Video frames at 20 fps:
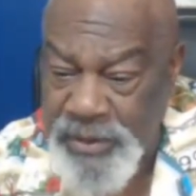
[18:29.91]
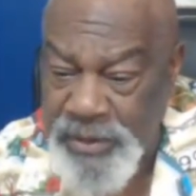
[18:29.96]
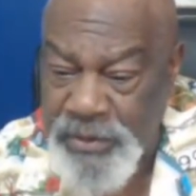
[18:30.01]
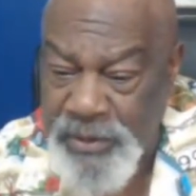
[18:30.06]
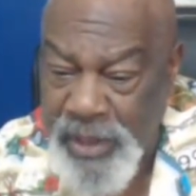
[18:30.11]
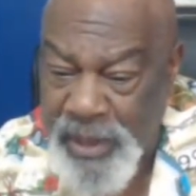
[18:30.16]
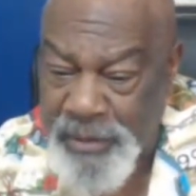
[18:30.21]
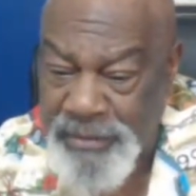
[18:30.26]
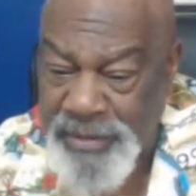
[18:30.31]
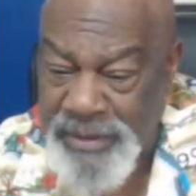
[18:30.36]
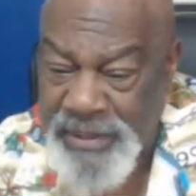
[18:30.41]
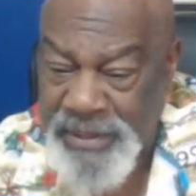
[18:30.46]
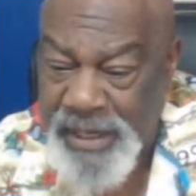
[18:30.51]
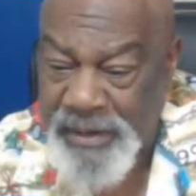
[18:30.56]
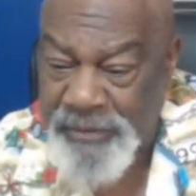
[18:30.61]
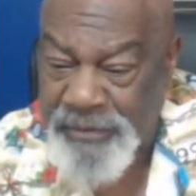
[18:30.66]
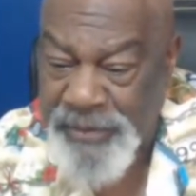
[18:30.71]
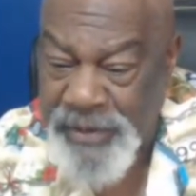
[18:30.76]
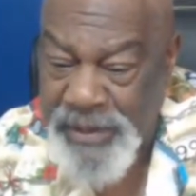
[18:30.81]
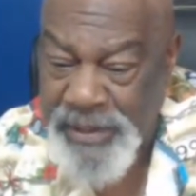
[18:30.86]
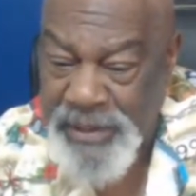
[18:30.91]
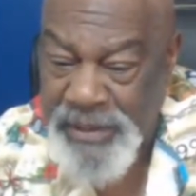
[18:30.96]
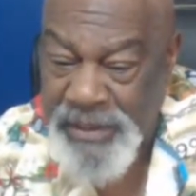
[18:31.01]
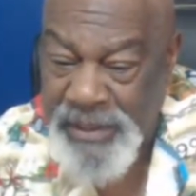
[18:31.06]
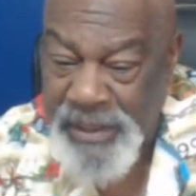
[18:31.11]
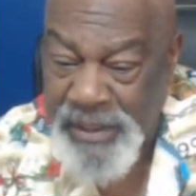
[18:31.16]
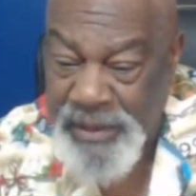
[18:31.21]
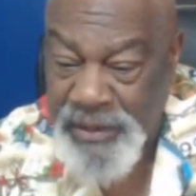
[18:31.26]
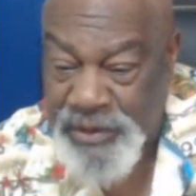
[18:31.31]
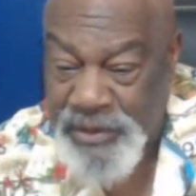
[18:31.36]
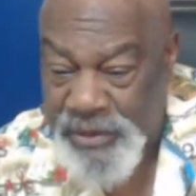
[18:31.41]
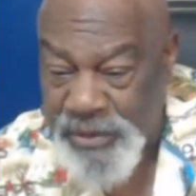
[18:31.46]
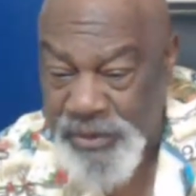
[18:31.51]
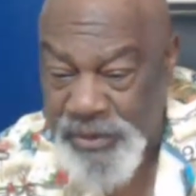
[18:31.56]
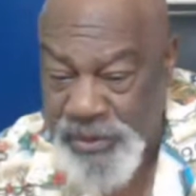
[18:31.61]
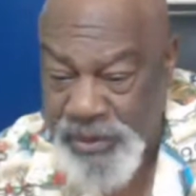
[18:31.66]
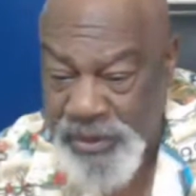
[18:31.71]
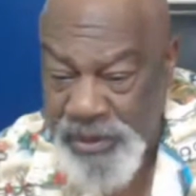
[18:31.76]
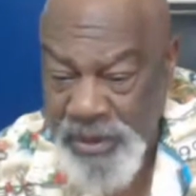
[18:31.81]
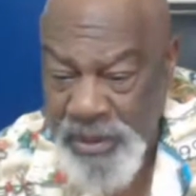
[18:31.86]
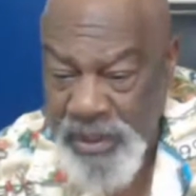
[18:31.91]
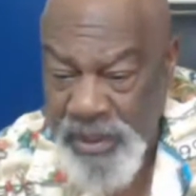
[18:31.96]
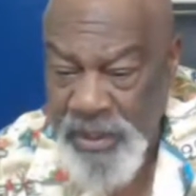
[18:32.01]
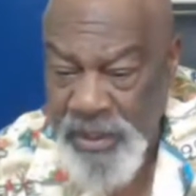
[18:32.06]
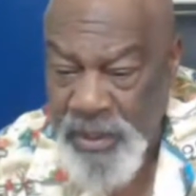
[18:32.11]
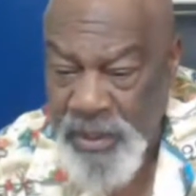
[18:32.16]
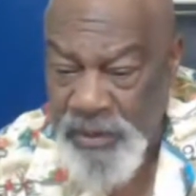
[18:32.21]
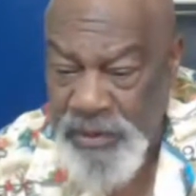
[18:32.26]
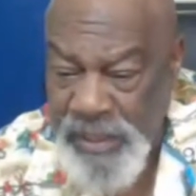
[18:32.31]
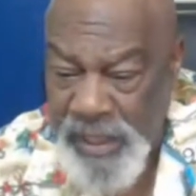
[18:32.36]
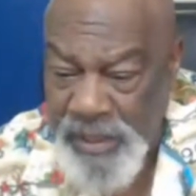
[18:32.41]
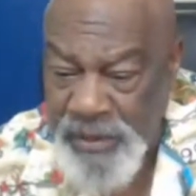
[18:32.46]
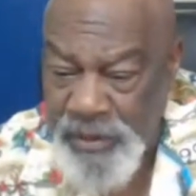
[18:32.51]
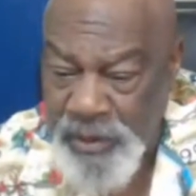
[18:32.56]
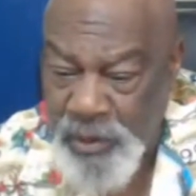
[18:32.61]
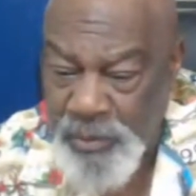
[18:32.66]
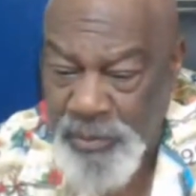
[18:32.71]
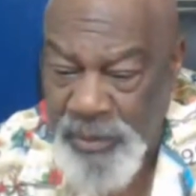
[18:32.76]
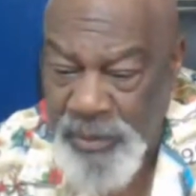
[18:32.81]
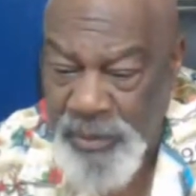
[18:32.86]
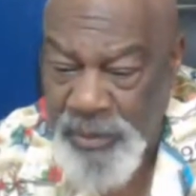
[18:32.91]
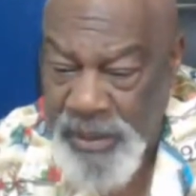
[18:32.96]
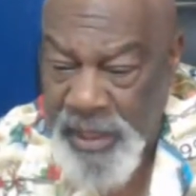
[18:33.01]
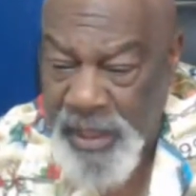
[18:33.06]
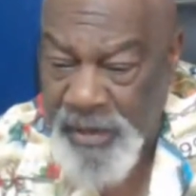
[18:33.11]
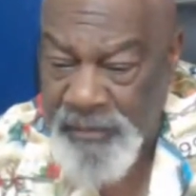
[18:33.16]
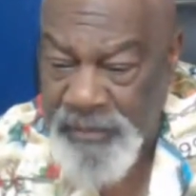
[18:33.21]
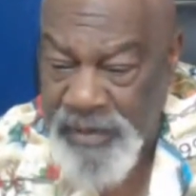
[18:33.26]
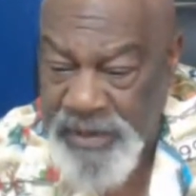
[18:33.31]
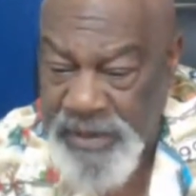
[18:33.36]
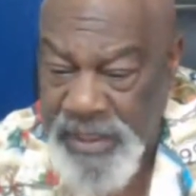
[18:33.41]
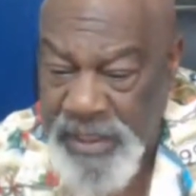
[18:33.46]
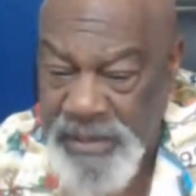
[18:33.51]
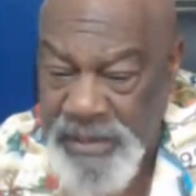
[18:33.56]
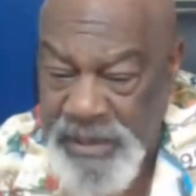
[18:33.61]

because I know my conversation ain't going nowhere most of the time.